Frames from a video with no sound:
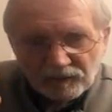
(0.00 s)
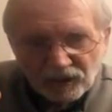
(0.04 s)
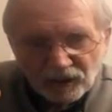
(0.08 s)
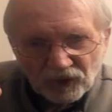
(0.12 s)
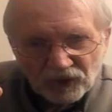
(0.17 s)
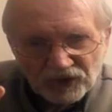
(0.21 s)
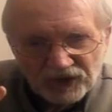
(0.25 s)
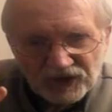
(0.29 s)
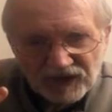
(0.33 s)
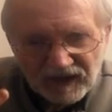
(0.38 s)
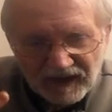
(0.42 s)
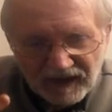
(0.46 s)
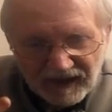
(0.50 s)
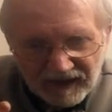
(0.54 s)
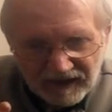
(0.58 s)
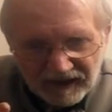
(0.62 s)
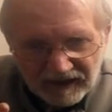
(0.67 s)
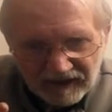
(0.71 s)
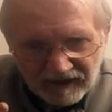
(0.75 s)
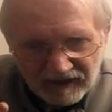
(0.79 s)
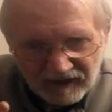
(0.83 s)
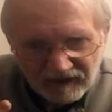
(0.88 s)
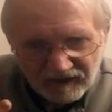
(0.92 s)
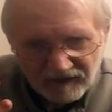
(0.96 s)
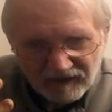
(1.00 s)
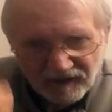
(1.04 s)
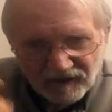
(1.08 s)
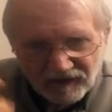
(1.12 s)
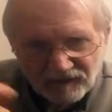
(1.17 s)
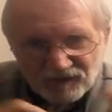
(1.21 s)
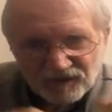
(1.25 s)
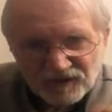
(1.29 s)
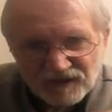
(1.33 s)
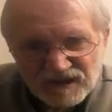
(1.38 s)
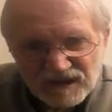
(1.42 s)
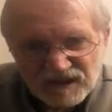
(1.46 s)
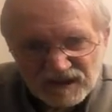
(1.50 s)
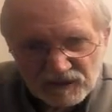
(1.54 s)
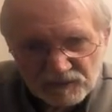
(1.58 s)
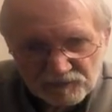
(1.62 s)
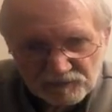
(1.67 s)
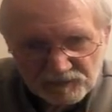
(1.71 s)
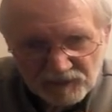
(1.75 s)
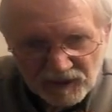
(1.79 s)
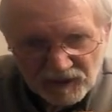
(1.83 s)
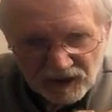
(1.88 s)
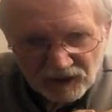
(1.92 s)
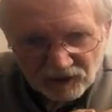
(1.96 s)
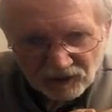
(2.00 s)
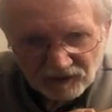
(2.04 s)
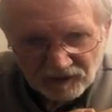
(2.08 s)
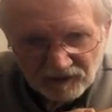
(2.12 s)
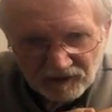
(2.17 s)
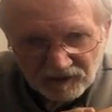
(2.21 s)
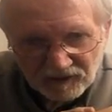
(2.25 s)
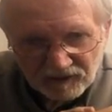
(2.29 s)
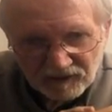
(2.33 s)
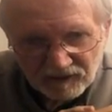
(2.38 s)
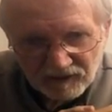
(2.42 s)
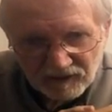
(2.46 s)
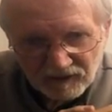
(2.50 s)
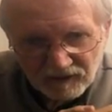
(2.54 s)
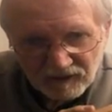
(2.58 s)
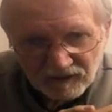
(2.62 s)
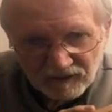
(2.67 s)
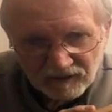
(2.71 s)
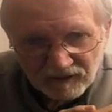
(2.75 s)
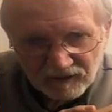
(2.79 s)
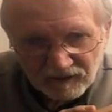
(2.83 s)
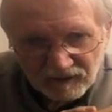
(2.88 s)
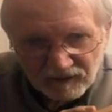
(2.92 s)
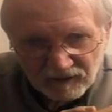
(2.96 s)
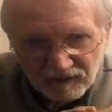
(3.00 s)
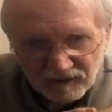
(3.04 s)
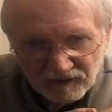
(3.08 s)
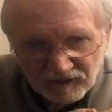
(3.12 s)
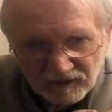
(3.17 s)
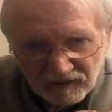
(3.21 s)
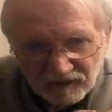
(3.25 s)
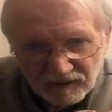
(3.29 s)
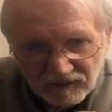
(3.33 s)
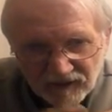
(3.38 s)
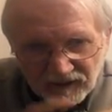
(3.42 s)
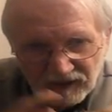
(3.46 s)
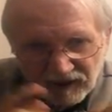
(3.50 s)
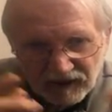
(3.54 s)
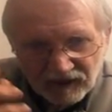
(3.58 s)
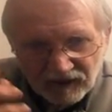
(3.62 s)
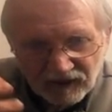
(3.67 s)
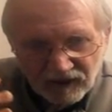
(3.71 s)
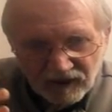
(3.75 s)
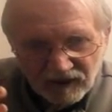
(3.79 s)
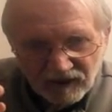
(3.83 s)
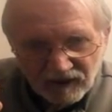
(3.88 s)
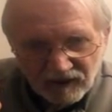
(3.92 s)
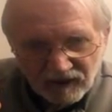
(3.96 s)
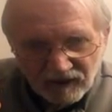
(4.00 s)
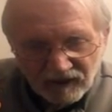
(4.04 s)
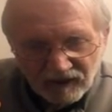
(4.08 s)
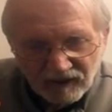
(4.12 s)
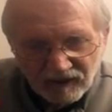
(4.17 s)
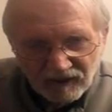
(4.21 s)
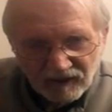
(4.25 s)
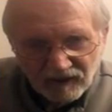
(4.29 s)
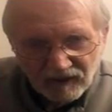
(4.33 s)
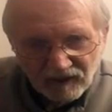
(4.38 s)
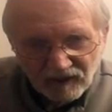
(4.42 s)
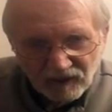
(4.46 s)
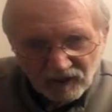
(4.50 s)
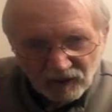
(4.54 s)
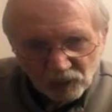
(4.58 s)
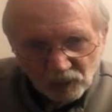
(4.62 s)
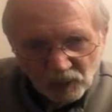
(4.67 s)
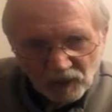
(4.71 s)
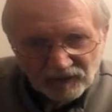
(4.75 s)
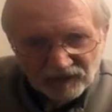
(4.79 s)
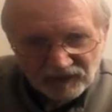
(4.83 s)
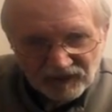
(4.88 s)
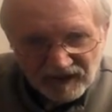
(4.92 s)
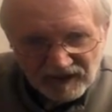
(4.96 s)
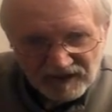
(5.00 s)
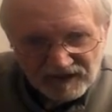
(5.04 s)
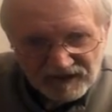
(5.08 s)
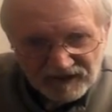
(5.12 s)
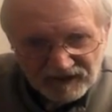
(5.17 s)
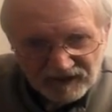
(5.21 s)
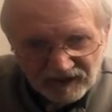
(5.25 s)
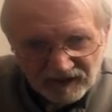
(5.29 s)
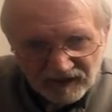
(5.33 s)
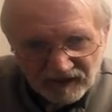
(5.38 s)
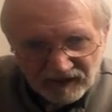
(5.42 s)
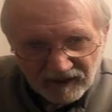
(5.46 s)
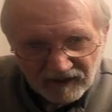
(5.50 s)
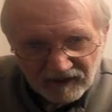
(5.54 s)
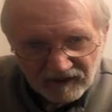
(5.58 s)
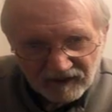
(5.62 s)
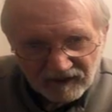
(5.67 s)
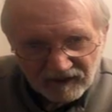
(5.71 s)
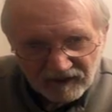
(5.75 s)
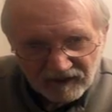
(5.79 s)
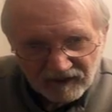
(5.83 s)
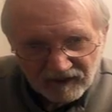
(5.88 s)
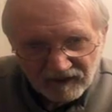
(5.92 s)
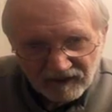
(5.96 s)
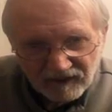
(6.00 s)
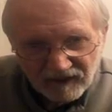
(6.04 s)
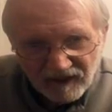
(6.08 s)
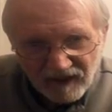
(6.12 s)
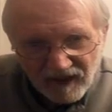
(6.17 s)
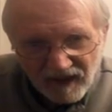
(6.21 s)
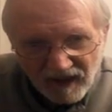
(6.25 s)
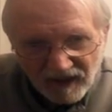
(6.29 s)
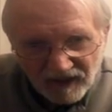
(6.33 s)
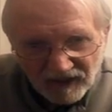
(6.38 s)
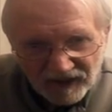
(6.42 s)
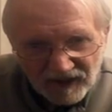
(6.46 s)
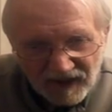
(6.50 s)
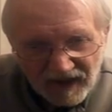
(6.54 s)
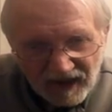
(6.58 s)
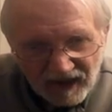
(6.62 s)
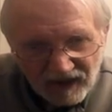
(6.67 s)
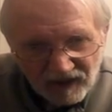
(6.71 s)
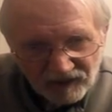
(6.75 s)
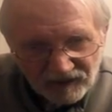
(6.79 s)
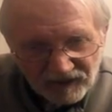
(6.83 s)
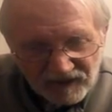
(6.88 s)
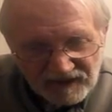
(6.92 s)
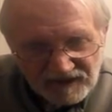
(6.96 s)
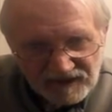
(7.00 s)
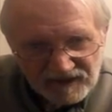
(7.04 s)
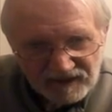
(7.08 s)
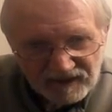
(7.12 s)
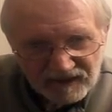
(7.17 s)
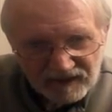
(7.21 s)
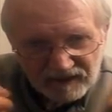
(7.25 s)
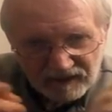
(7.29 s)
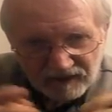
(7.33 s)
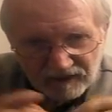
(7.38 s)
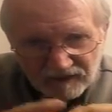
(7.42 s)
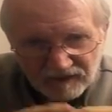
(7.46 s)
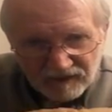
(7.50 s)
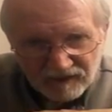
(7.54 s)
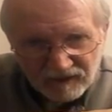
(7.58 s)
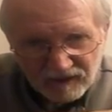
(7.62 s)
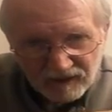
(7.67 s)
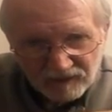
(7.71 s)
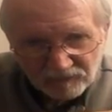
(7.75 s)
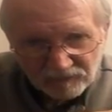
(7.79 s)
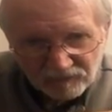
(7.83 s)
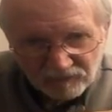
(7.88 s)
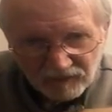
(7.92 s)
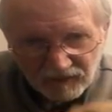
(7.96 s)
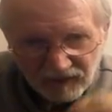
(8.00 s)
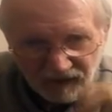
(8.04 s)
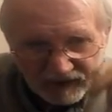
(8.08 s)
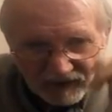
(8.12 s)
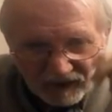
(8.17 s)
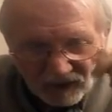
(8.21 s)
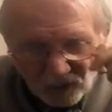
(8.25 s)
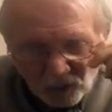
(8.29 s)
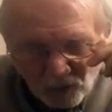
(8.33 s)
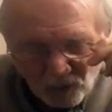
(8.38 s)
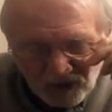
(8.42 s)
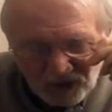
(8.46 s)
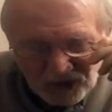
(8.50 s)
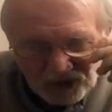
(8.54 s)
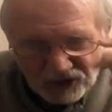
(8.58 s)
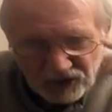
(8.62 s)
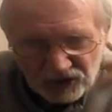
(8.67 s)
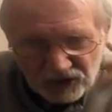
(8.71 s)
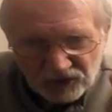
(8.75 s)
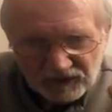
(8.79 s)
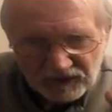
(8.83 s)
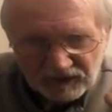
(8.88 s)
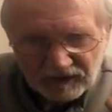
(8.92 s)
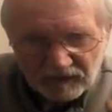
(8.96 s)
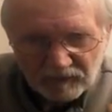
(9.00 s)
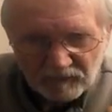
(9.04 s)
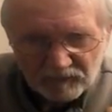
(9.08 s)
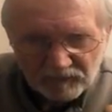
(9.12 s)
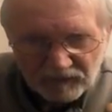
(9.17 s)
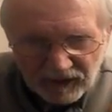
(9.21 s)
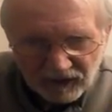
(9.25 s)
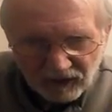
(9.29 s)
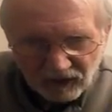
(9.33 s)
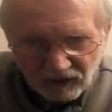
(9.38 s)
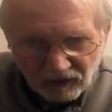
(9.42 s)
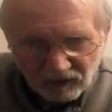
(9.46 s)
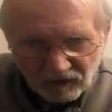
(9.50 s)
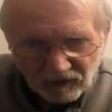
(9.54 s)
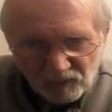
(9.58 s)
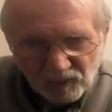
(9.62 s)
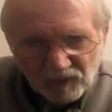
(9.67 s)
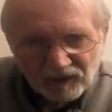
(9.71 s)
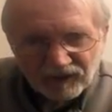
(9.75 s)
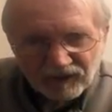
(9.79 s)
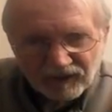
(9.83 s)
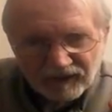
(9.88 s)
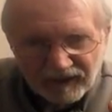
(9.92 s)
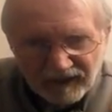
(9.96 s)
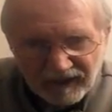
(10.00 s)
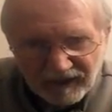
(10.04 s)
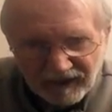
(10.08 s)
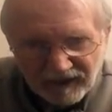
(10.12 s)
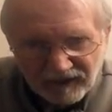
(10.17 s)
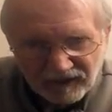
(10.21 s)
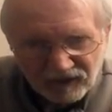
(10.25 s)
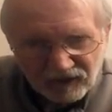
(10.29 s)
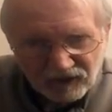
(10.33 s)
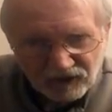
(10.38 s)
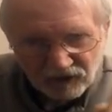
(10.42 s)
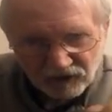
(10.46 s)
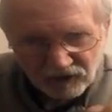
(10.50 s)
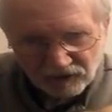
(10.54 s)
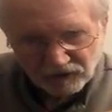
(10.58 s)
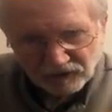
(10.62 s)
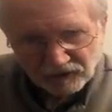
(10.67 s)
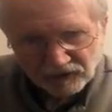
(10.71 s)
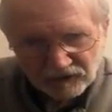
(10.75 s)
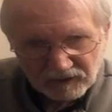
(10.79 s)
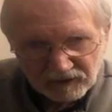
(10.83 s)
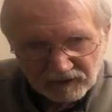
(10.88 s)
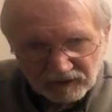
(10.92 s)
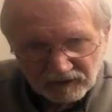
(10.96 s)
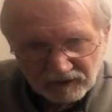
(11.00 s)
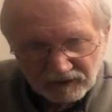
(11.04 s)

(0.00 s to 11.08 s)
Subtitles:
partake of the Spirit in what they say and how they say it. And I want you to compare it with Kat Kerr.